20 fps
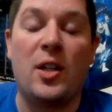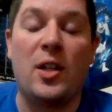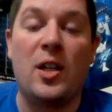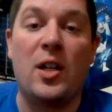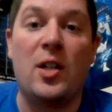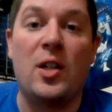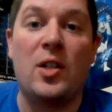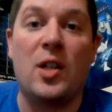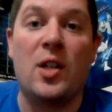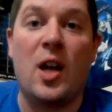
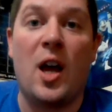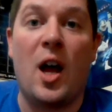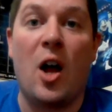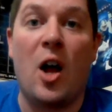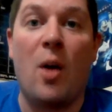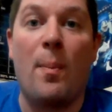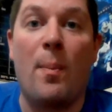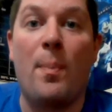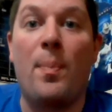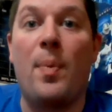needs
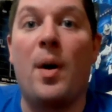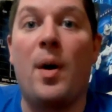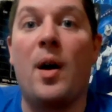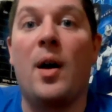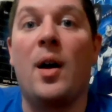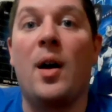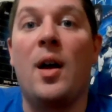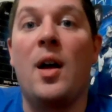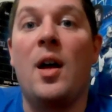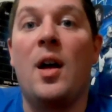help
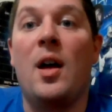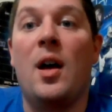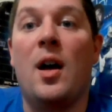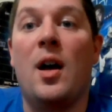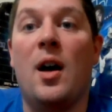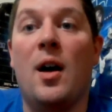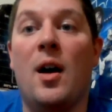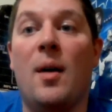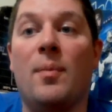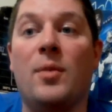
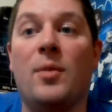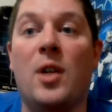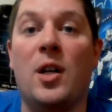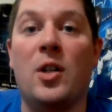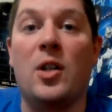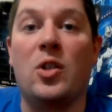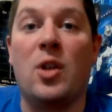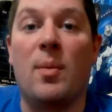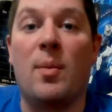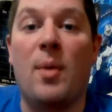
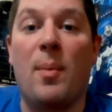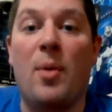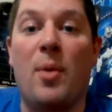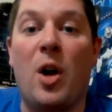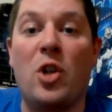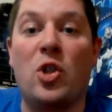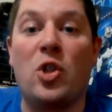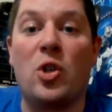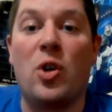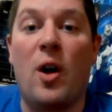getting some
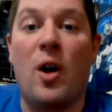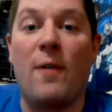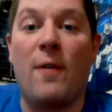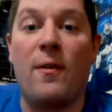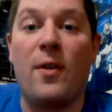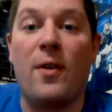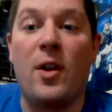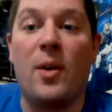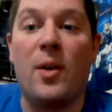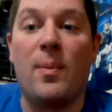pressure off
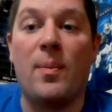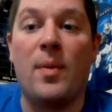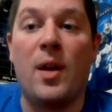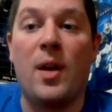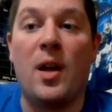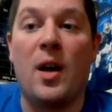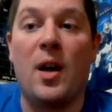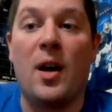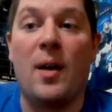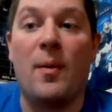of him,
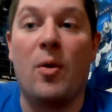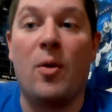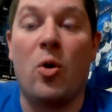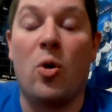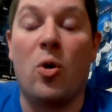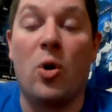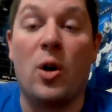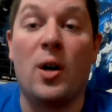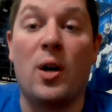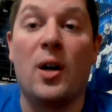
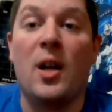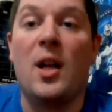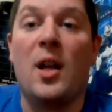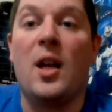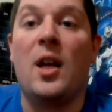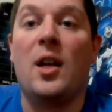or